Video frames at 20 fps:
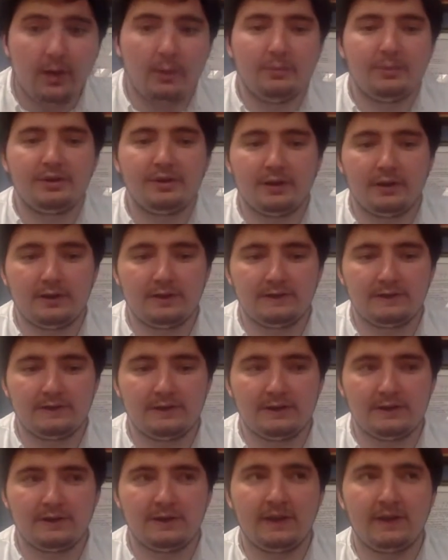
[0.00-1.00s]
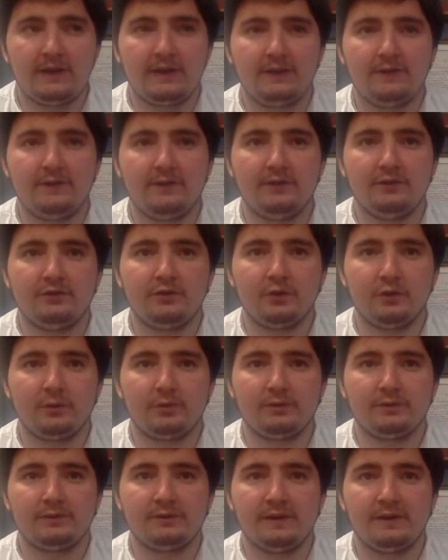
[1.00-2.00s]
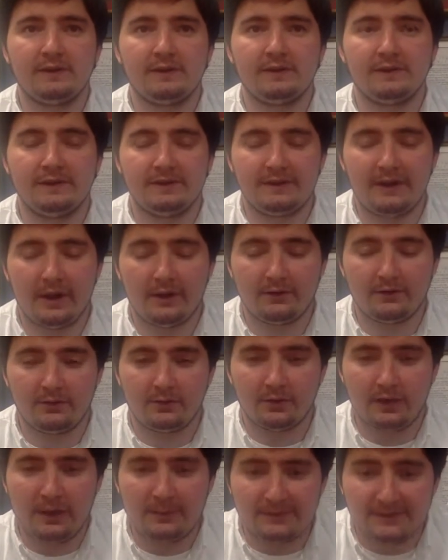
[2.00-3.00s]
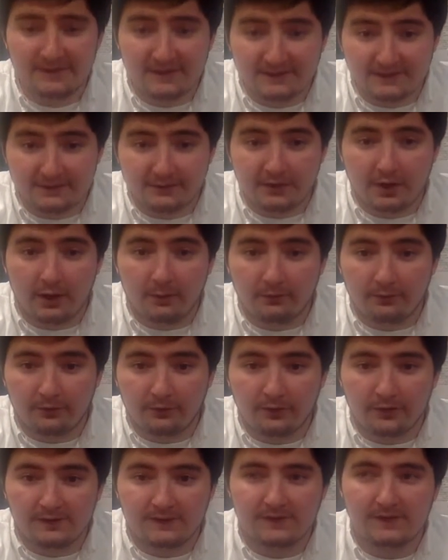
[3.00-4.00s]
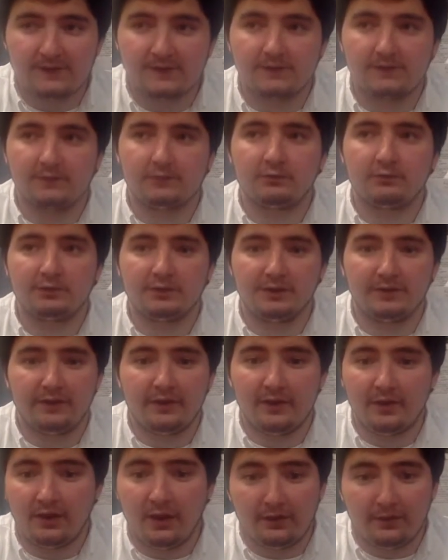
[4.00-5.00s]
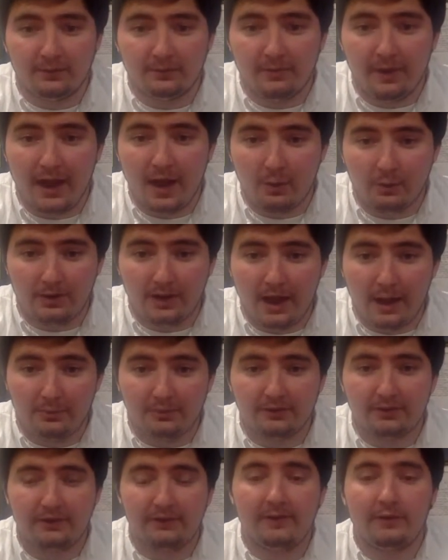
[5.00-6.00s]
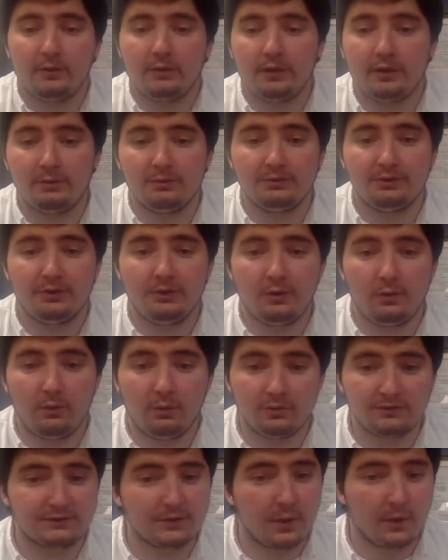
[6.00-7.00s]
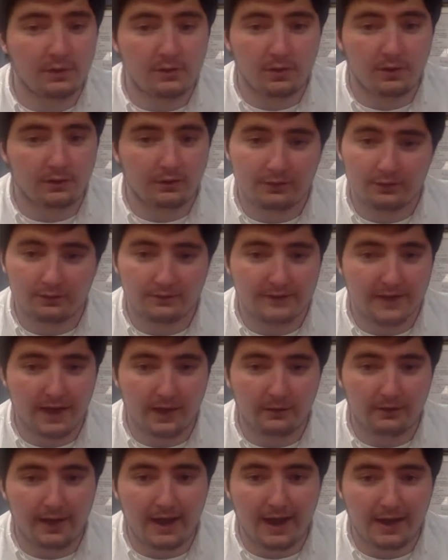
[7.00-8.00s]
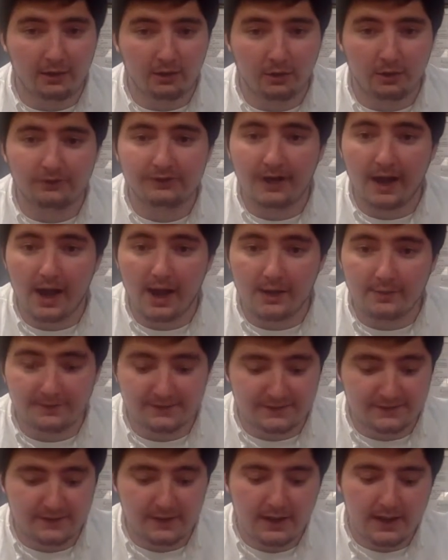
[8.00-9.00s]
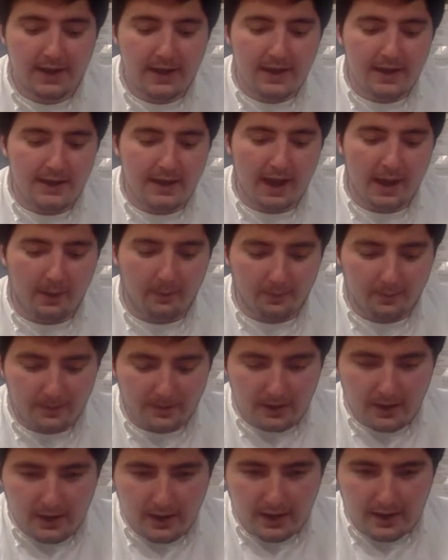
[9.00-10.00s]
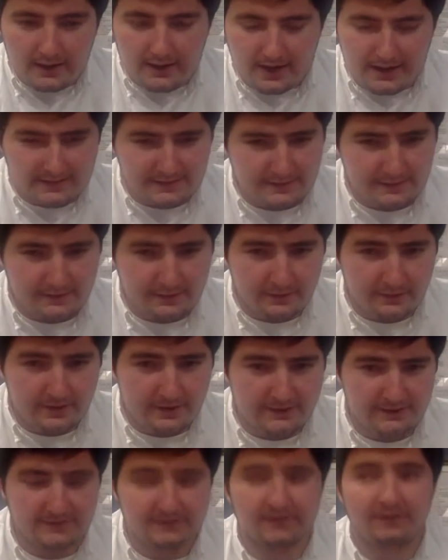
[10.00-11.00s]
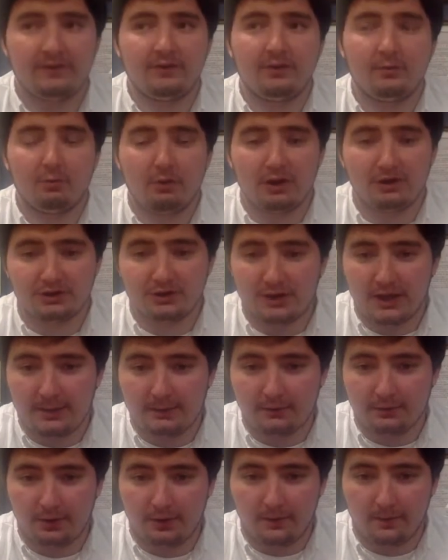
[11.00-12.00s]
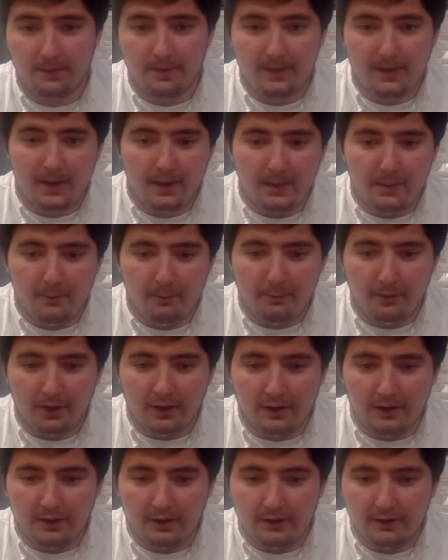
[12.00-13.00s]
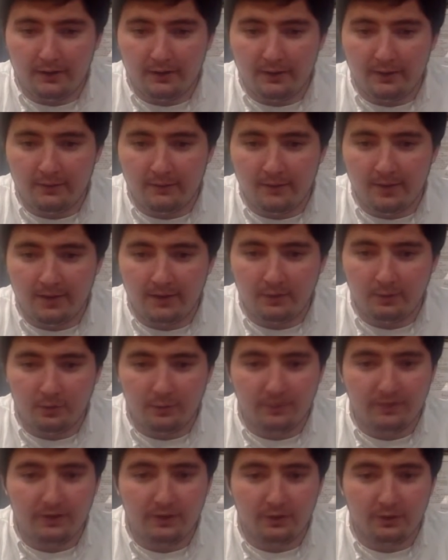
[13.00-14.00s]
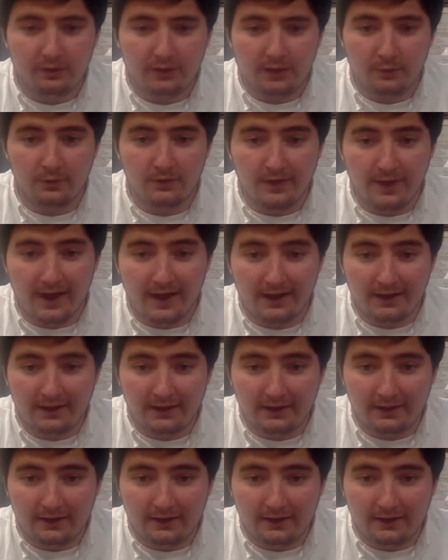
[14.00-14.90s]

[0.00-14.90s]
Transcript: because it gave the German in the town of Northiem a sense of comfort, a sense of relief that nothing bad would happen, and they were able to know what was going on in their town at all times. Now, in 1930, as I said, the Depression came along, but the men and women in Northiem were not